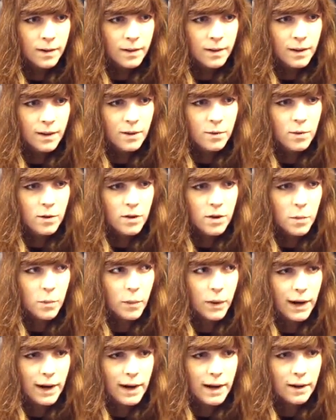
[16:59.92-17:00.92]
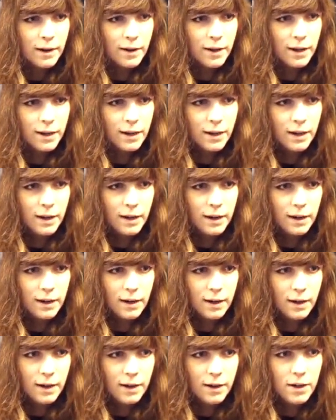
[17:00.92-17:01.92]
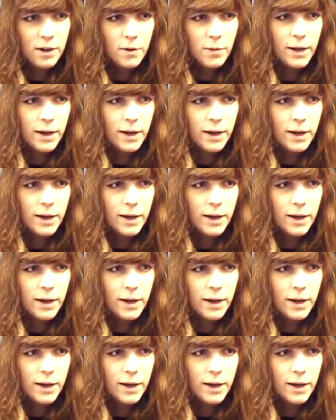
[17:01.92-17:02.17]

This was a bad idea, you know. You know when